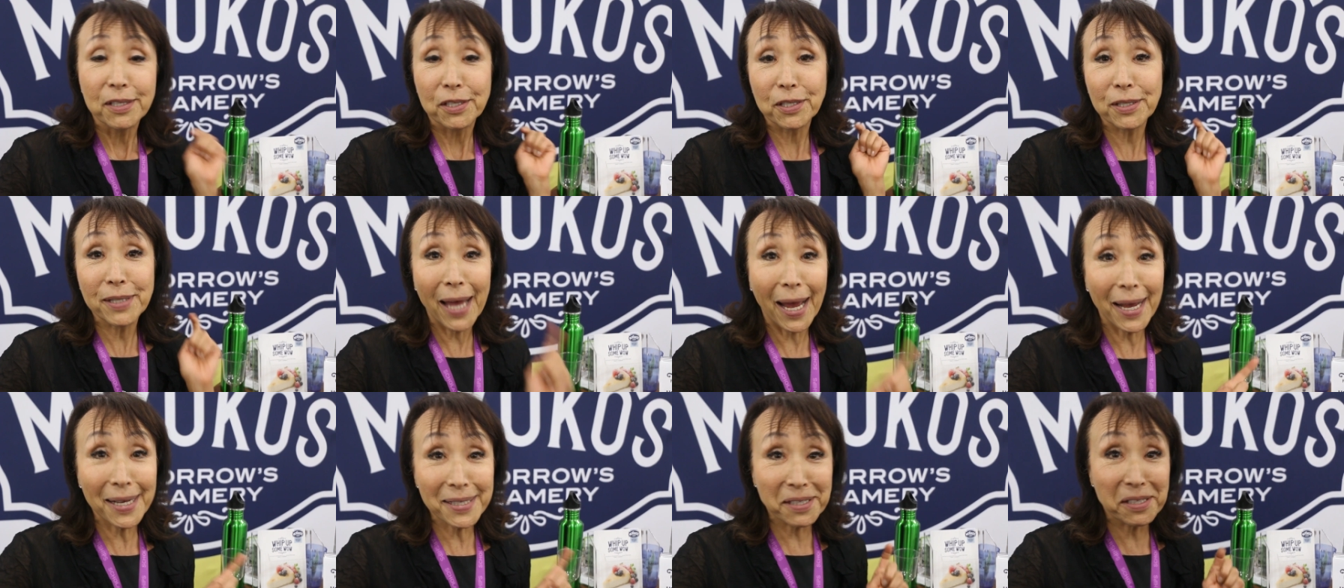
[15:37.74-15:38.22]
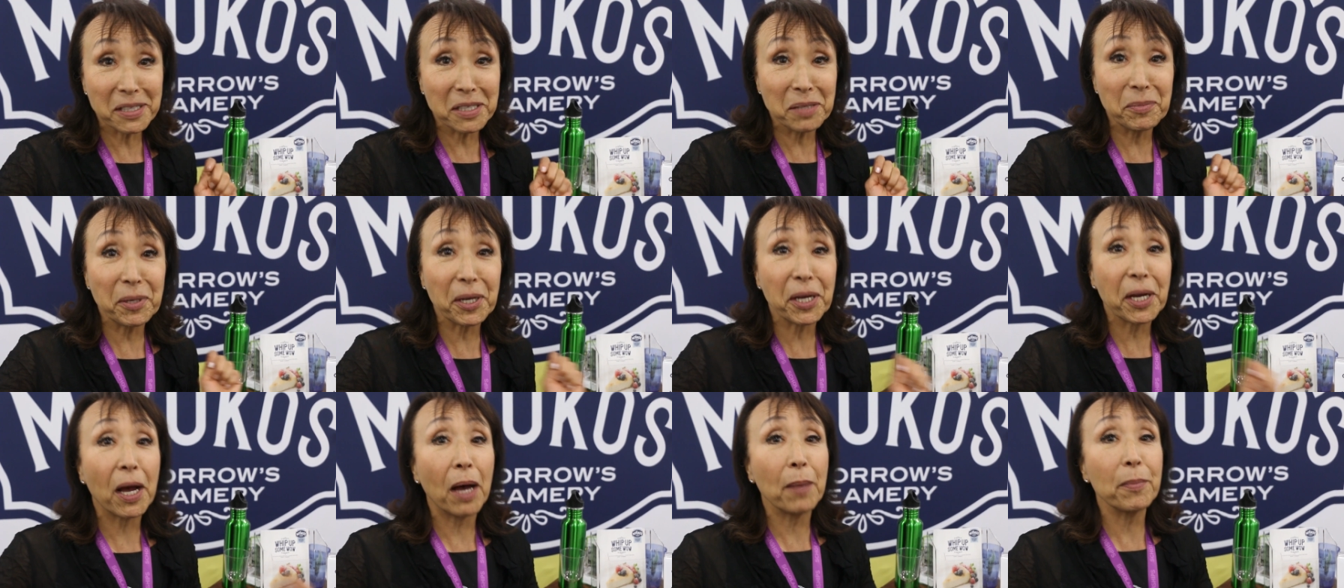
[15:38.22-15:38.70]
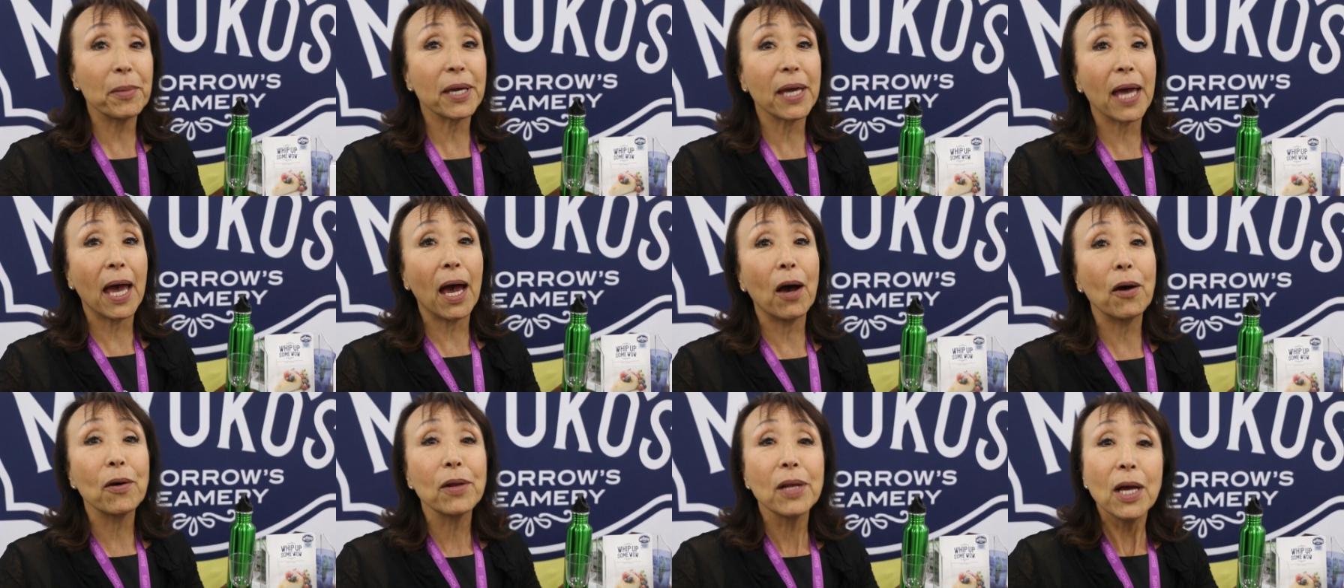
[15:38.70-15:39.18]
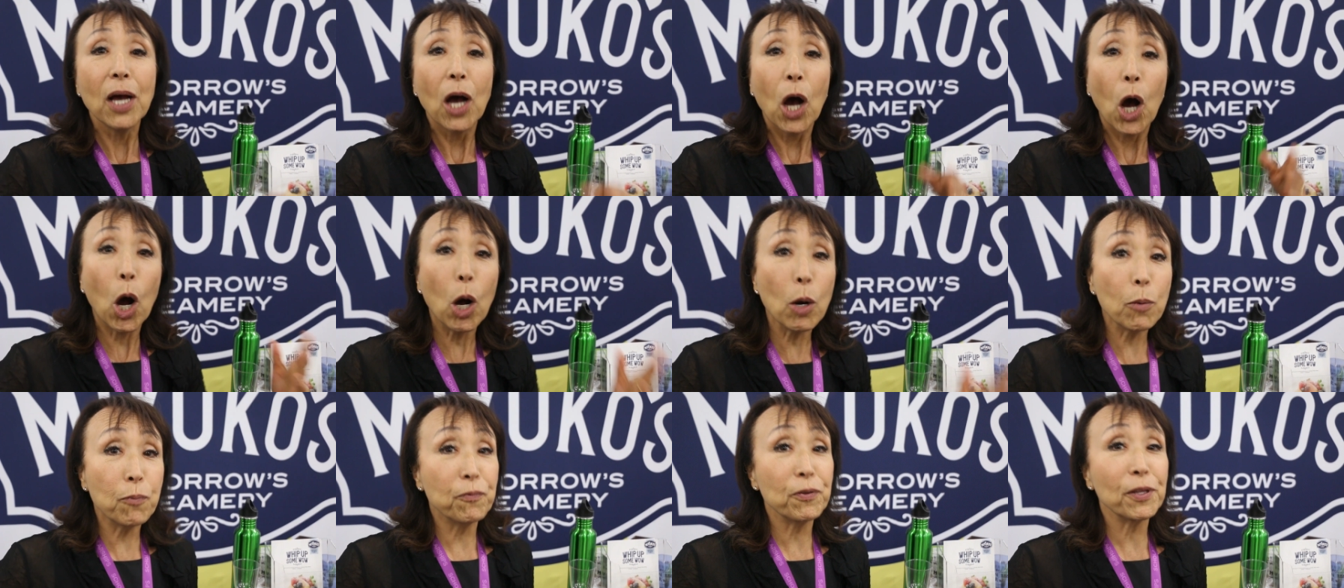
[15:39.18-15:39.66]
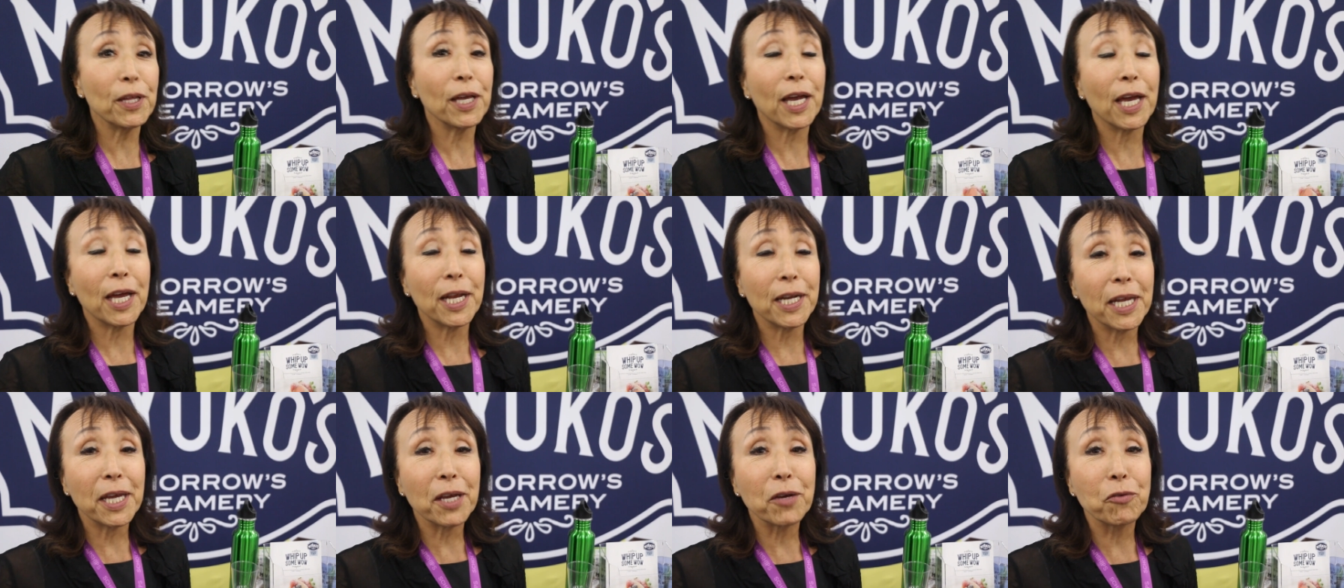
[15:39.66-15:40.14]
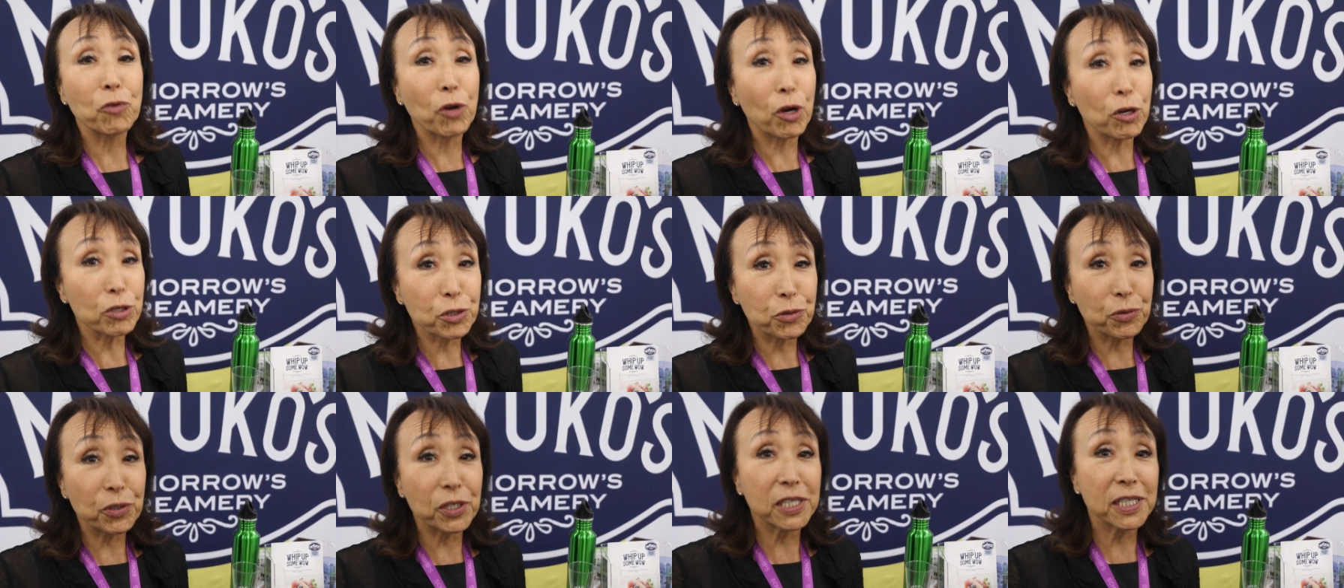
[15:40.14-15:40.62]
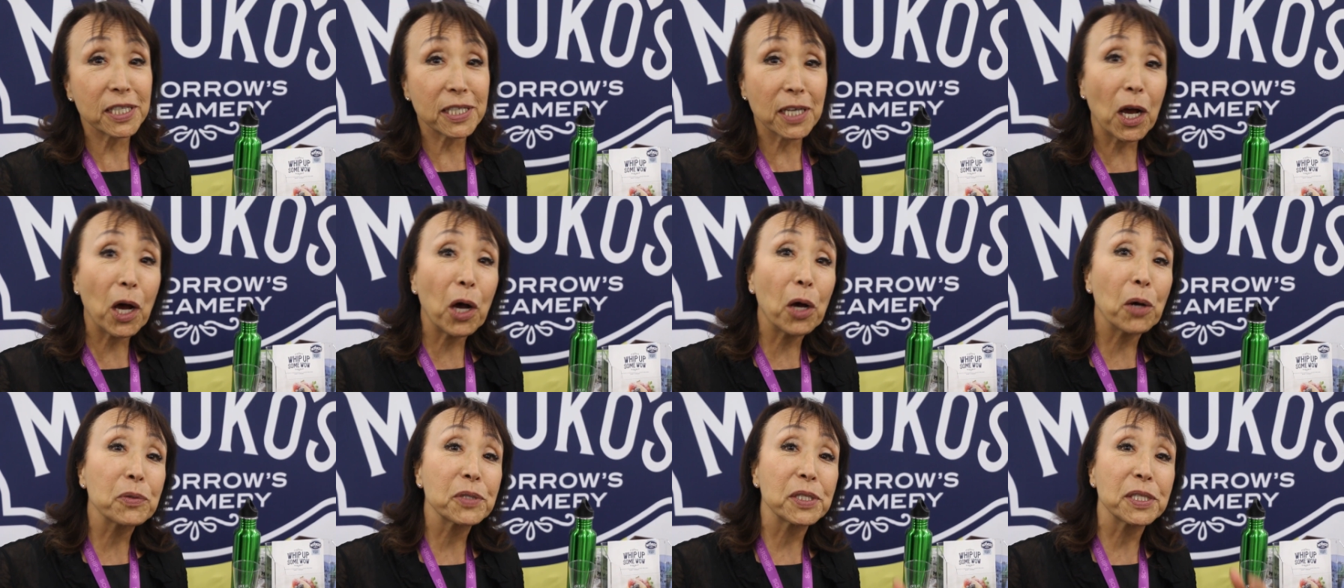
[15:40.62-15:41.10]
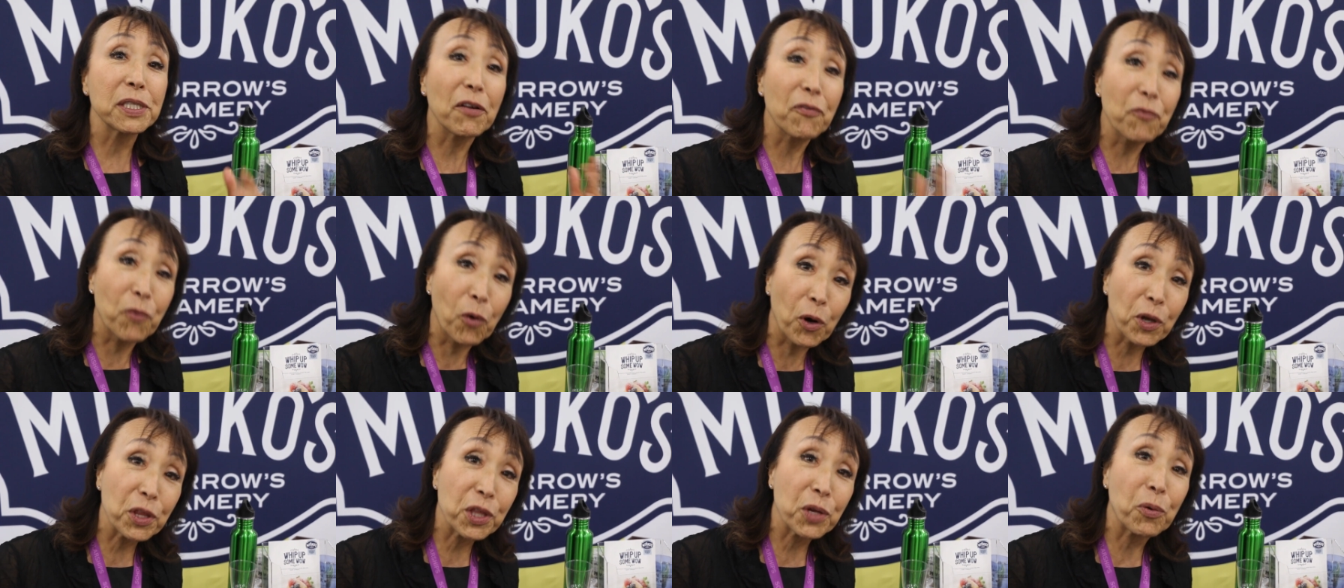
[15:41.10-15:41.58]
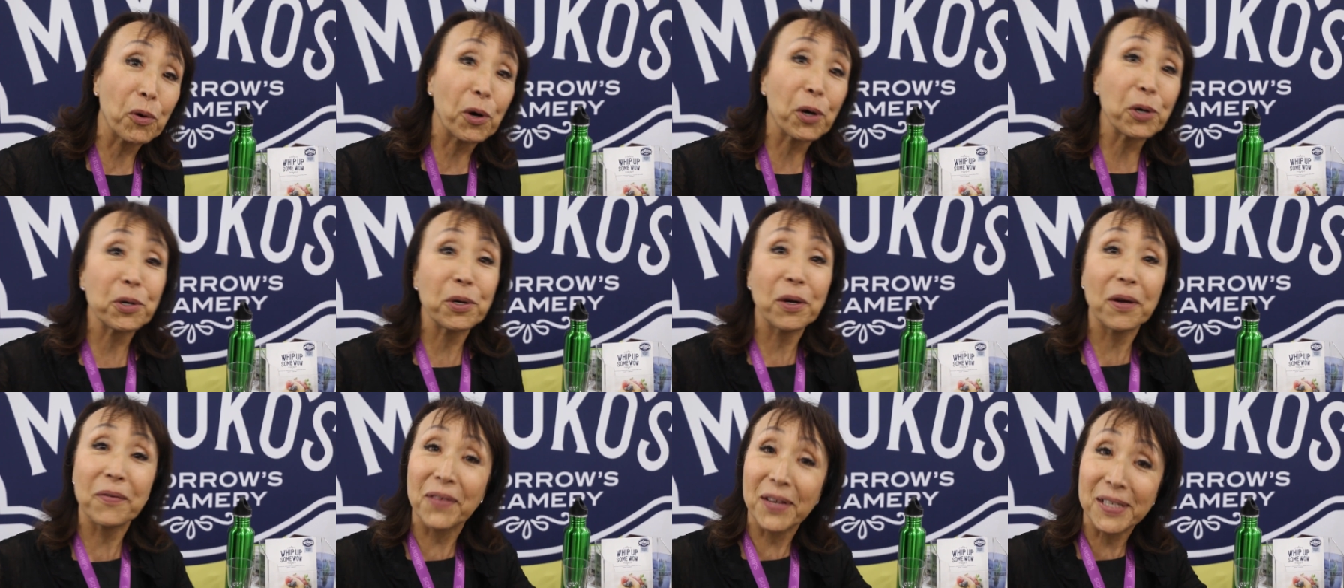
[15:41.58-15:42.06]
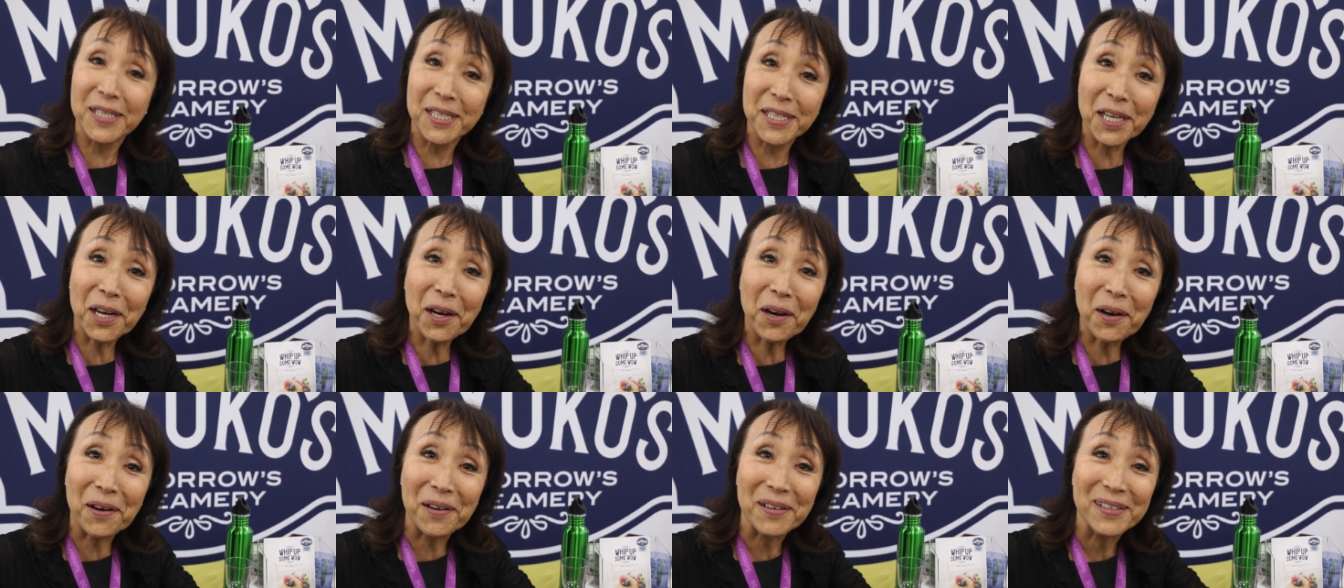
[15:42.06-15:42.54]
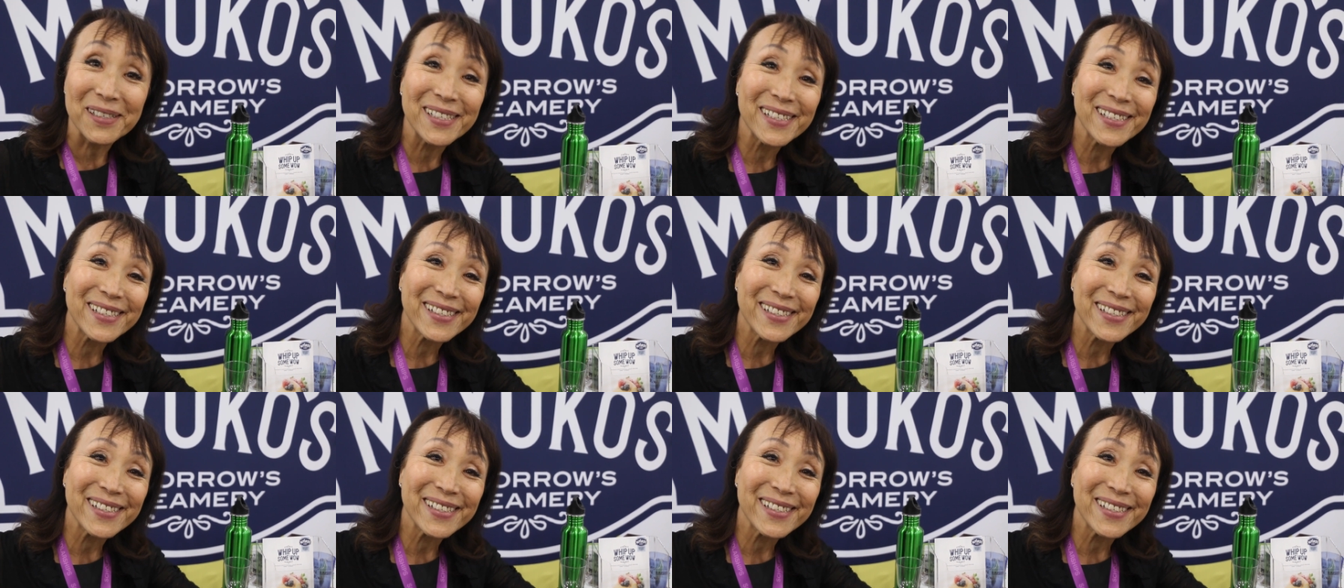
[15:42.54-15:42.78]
So that's going to be coming out, hopefully hitting grocery shelves in the fourth quarter of this year.